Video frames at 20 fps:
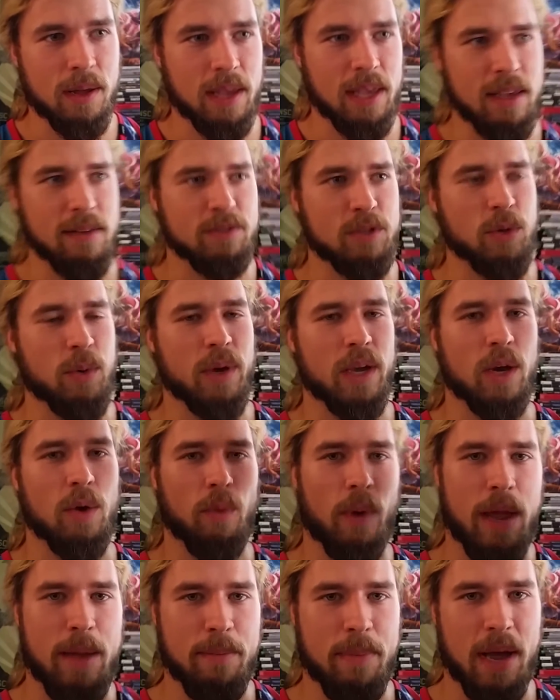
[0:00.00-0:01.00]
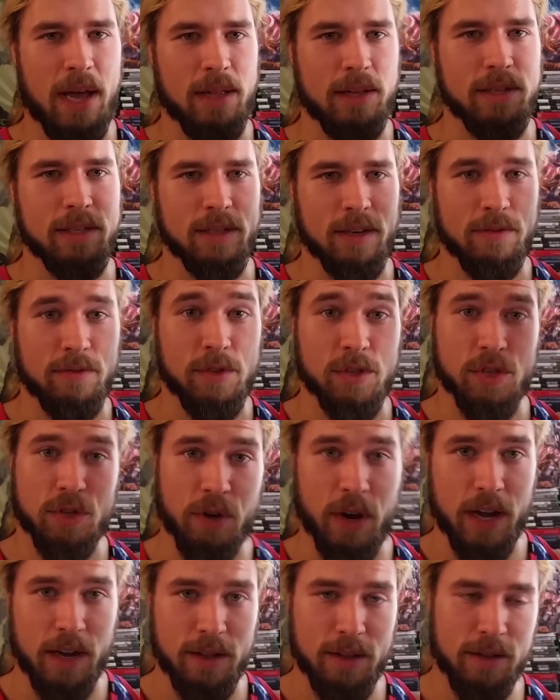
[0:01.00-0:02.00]
gives you a great balance of
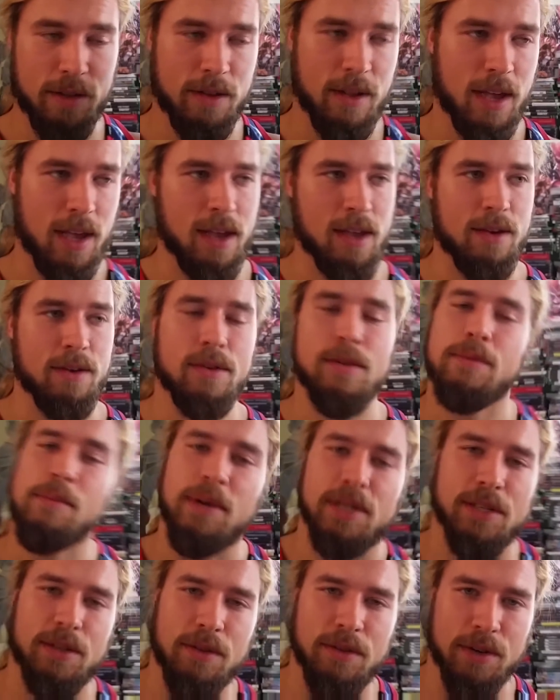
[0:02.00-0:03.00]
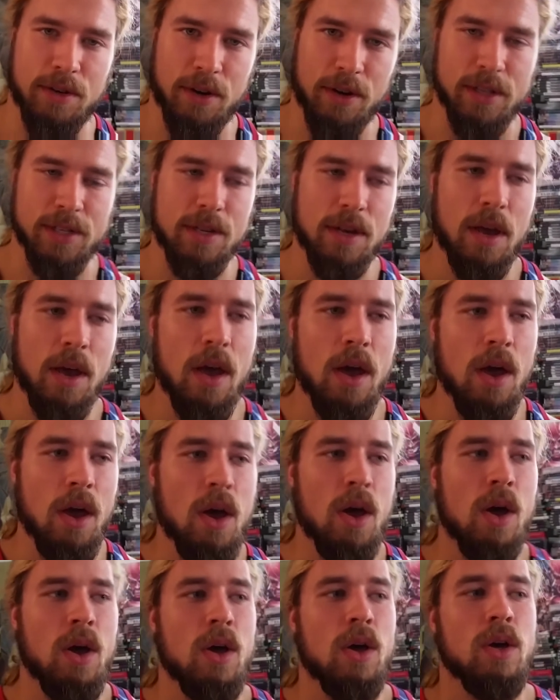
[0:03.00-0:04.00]
strength and muscular endurance.
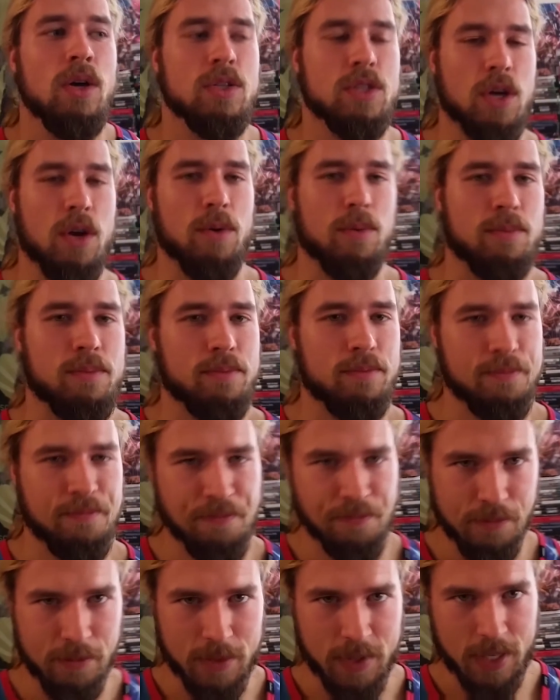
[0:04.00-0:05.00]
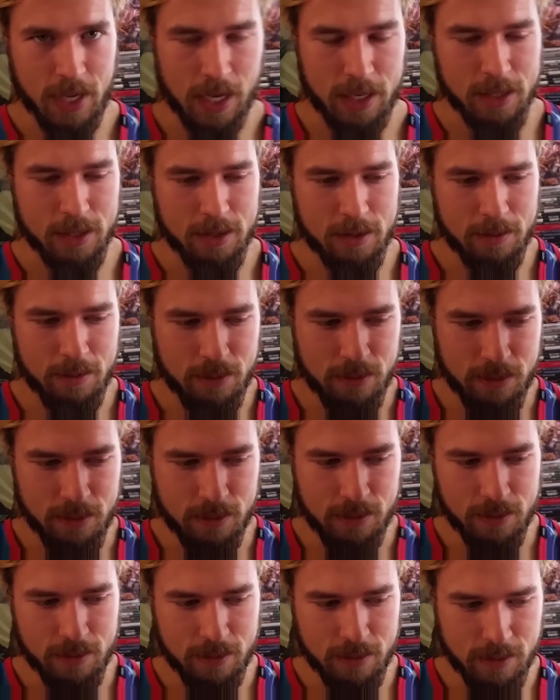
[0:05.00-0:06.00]
So, sets.
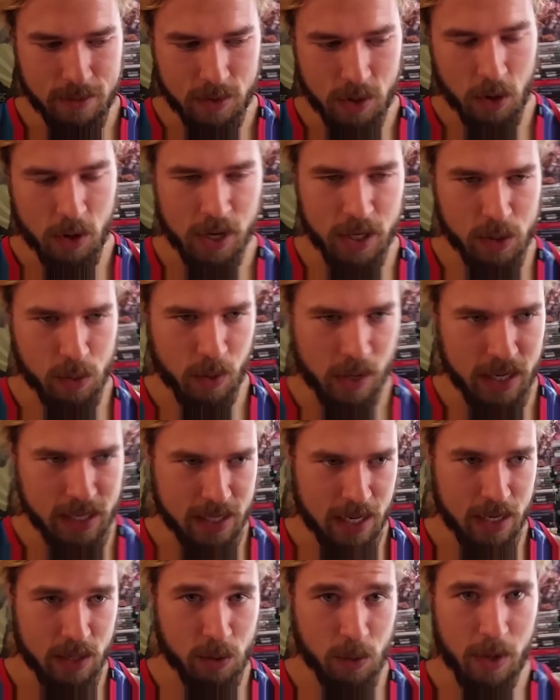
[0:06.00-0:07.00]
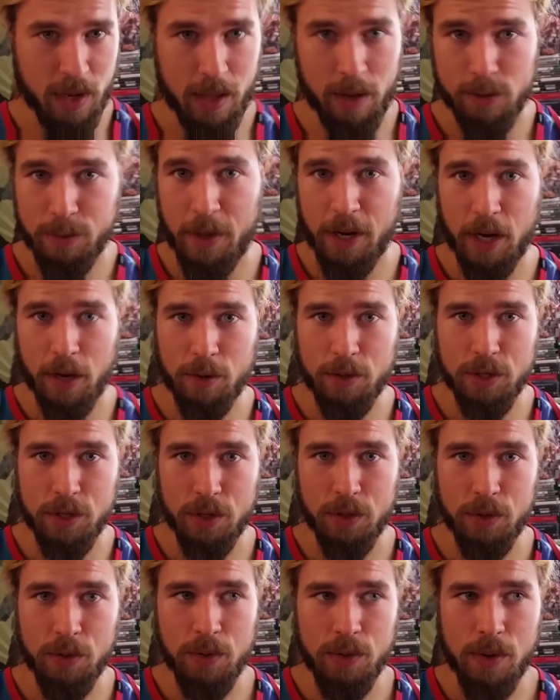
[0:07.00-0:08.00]
30, 20, 10, 20. That was my
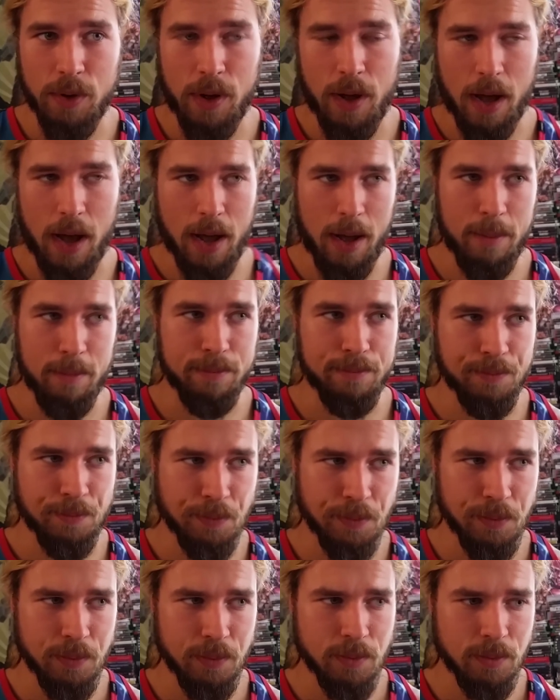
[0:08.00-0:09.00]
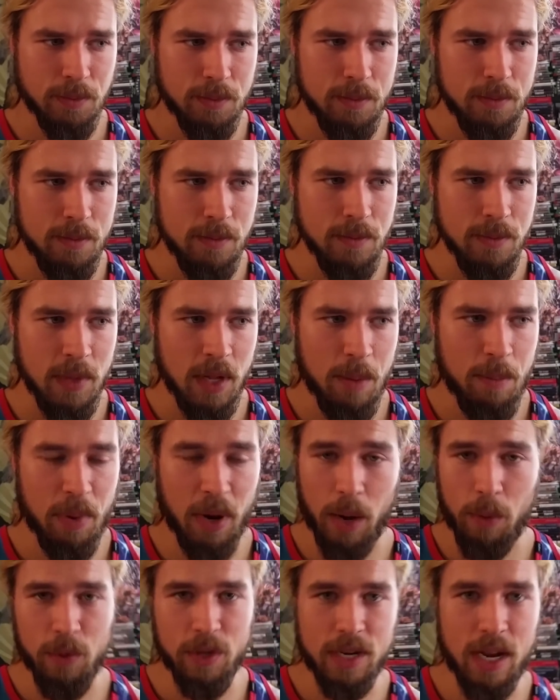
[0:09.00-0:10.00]
go-to, but
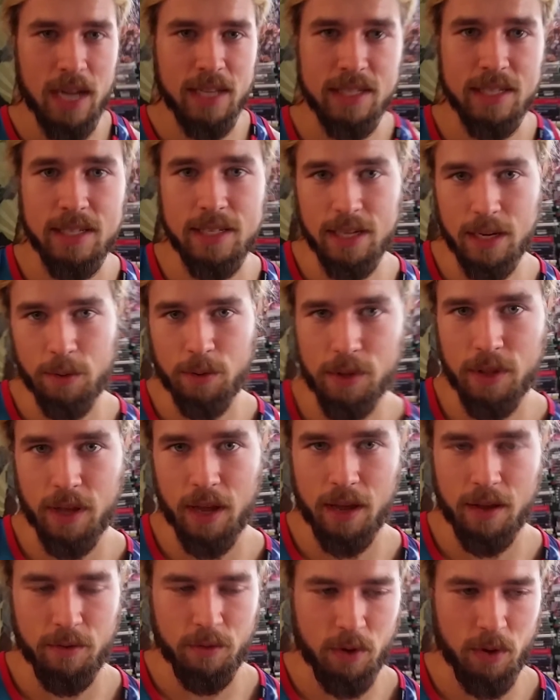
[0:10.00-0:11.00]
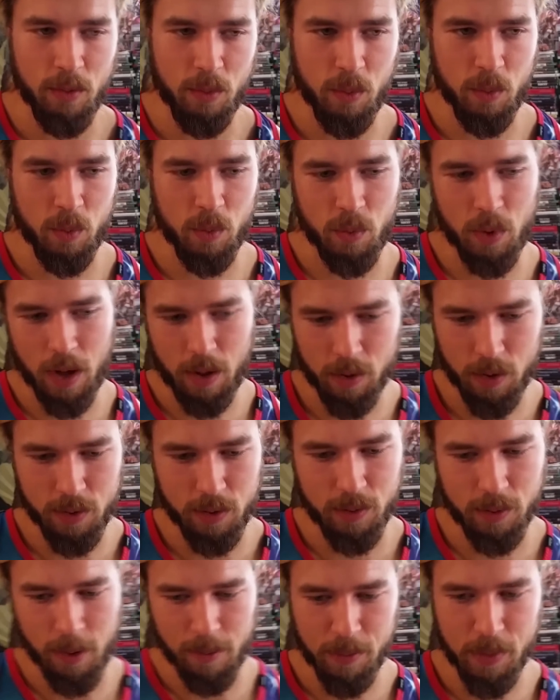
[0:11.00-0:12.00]
I would not stick with that.
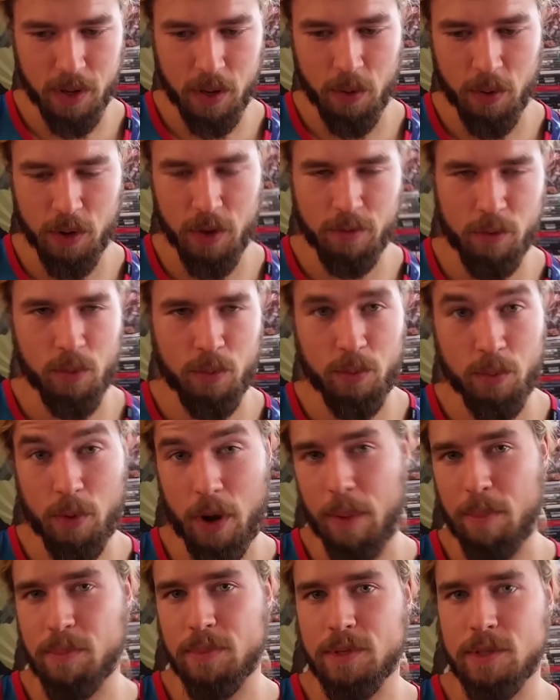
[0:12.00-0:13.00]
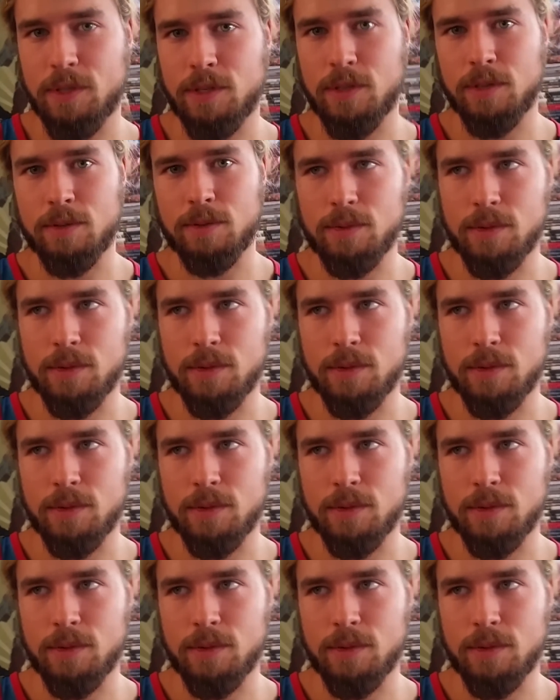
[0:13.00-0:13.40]
I'm going over reps